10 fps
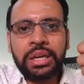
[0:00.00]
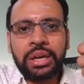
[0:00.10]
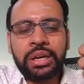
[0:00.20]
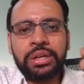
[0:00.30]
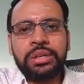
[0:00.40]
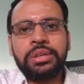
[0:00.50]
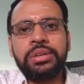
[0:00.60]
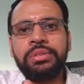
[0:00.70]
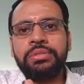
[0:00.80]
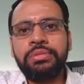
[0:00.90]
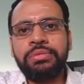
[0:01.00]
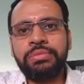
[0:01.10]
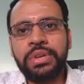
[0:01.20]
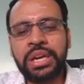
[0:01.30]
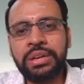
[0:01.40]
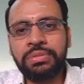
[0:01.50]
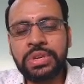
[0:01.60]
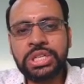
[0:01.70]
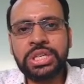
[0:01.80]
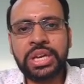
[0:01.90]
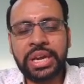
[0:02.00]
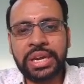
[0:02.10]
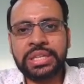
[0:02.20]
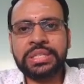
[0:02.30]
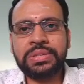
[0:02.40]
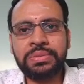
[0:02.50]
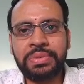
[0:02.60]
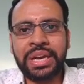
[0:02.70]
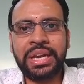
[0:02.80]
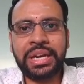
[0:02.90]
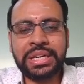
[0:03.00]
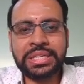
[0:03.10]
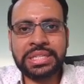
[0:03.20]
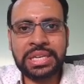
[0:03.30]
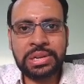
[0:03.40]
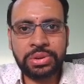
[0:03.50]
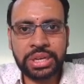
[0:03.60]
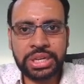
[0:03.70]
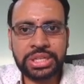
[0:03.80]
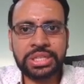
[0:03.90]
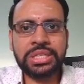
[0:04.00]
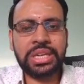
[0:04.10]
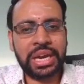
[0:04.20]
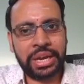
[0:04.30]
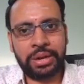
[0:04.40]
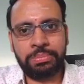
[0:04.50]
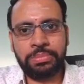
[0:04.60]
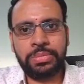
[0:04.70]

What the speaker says: on at which X, Y and Z locations I am.